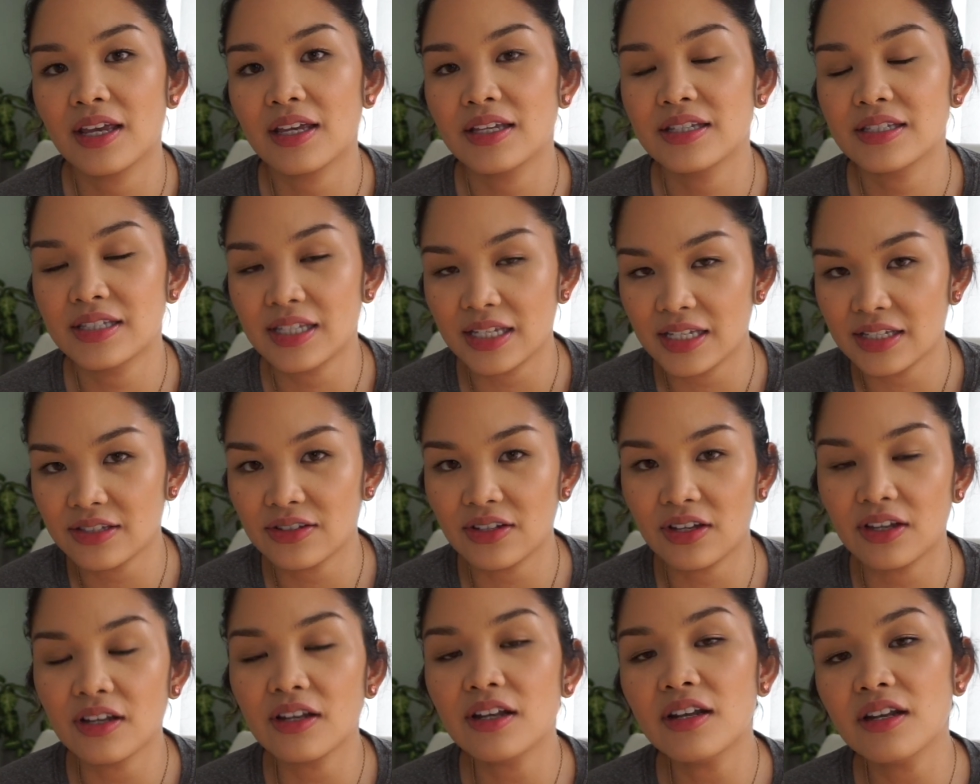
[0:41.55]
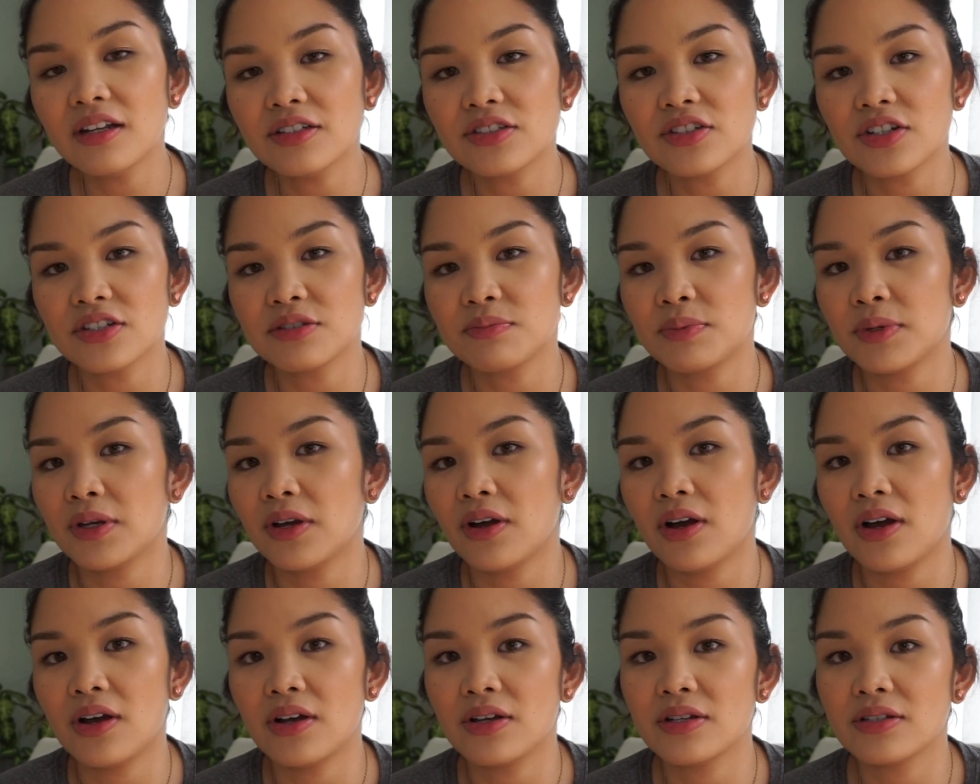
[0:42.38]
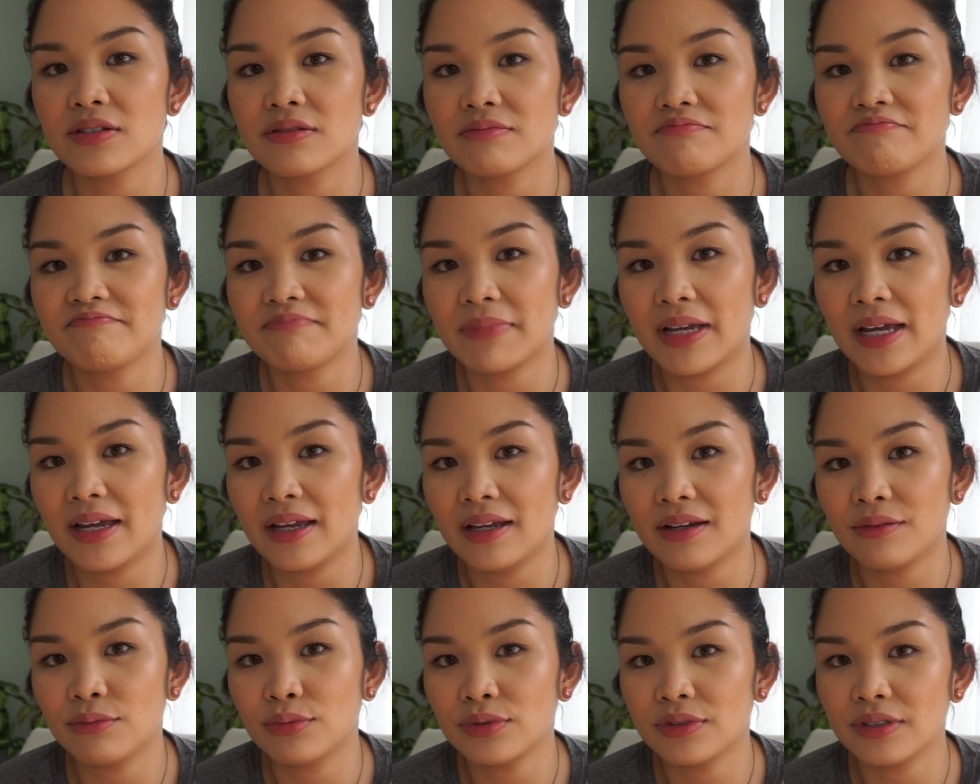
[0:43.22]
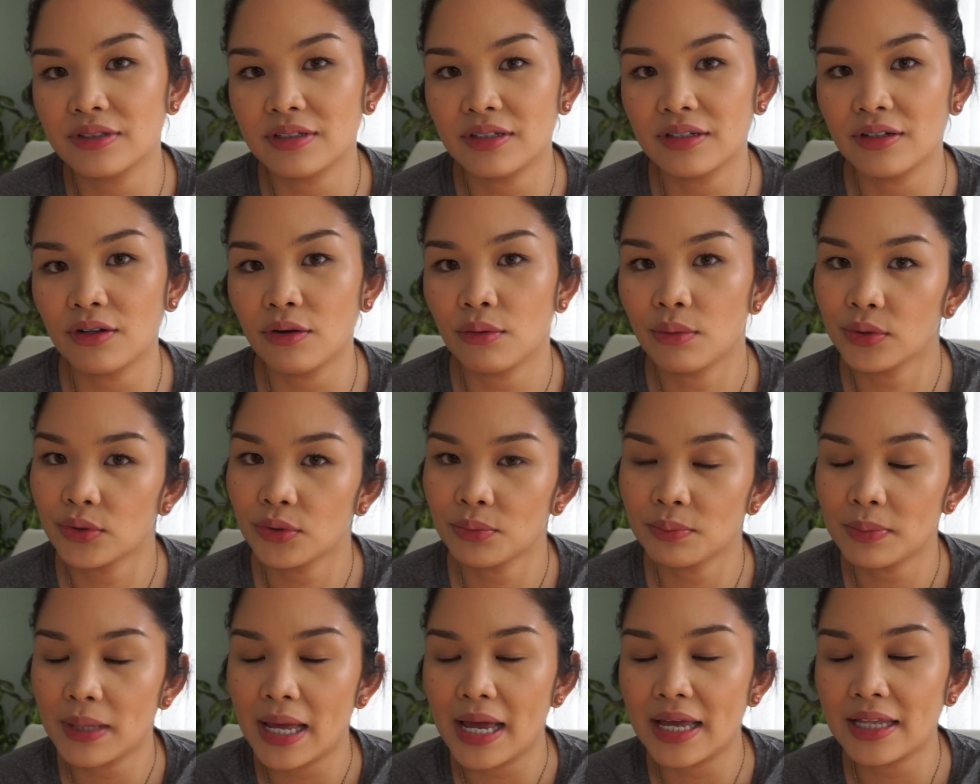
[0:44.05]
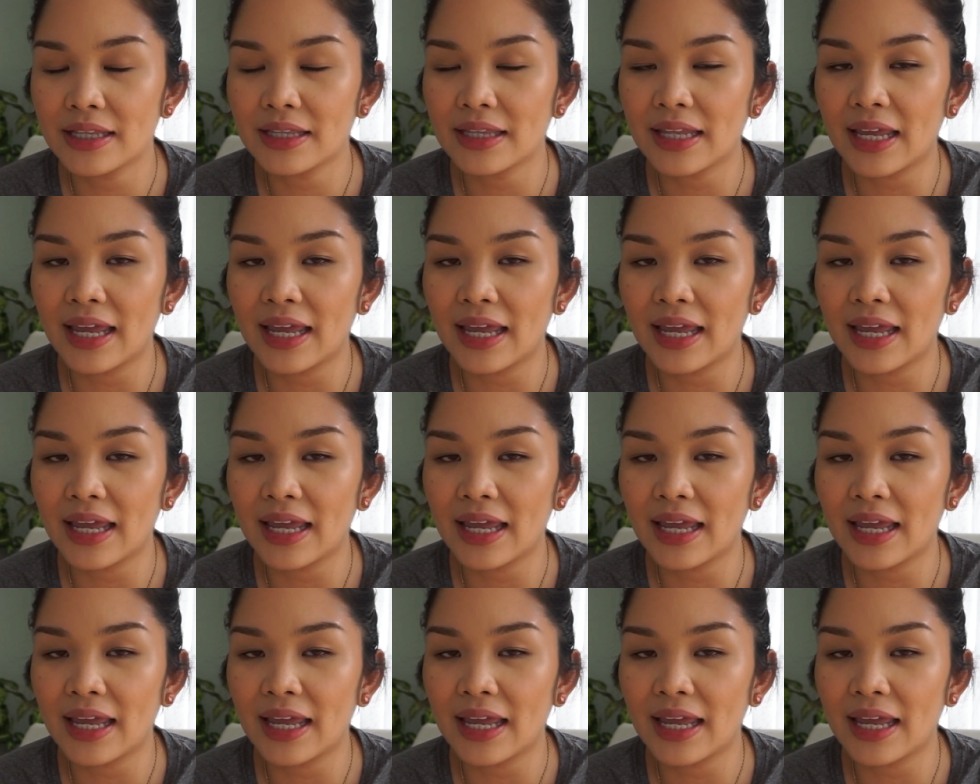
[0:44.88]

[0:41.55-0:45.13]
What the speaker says: season just because I really didn't know what to plant.